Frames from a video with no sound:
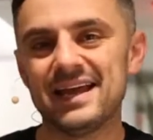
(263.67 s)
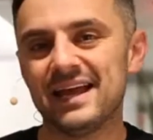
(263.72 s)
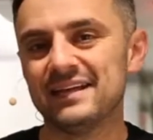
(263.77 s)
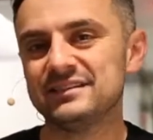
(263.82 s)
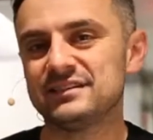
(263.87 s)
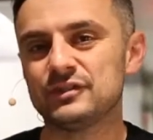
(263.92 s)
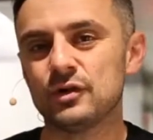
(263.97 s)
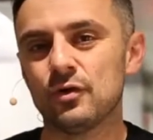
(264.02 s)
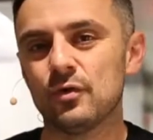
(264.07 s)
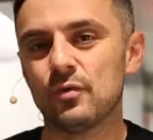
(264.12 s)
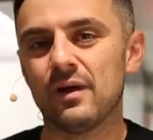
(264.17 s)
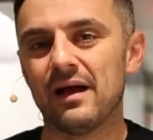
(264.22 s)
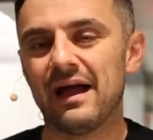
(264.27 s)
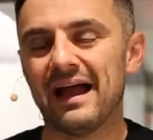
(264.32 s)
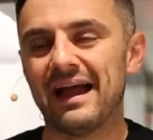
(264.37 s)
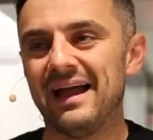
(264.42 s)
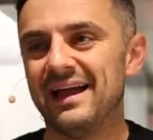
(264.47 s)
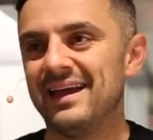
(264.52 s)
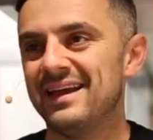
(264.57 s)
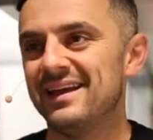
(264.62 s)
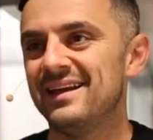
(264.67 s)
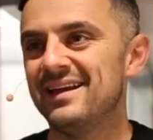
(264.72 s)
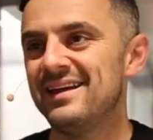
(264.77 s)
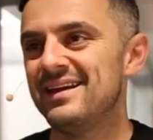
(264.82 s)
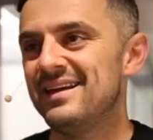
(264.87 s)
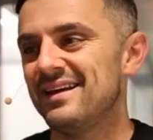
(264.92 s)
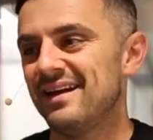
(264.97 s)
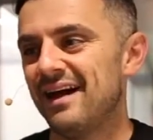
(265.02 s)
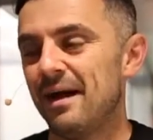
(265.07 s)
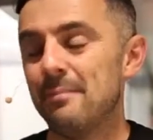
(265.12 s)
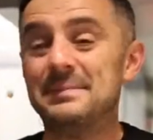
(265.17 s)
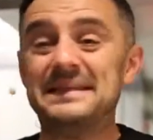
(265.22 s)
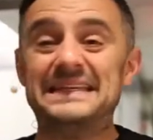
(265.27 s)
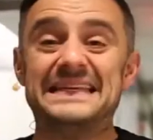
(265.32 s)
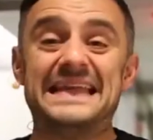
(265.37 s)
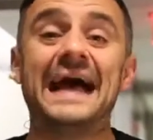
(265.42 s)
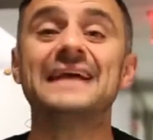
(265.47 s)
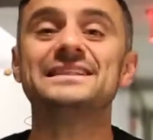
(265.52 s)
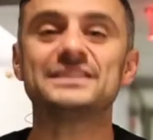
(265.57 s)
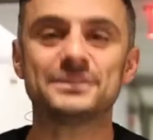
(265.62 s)
And so I'm
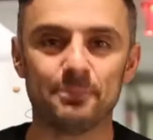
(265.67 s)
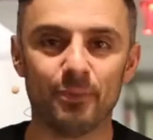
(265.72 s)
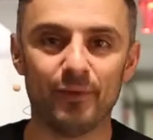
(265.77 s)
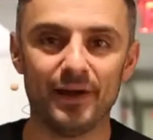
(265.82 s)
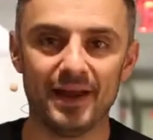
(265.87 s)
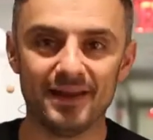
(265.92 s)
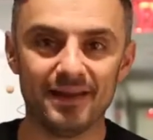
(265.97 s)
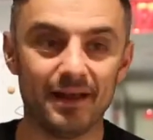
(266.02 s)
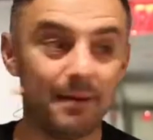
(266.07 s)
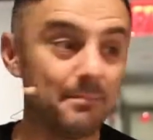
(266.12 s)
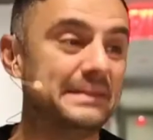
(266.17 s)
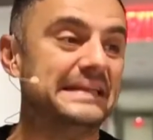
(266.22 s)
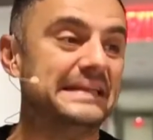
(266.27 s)
desperate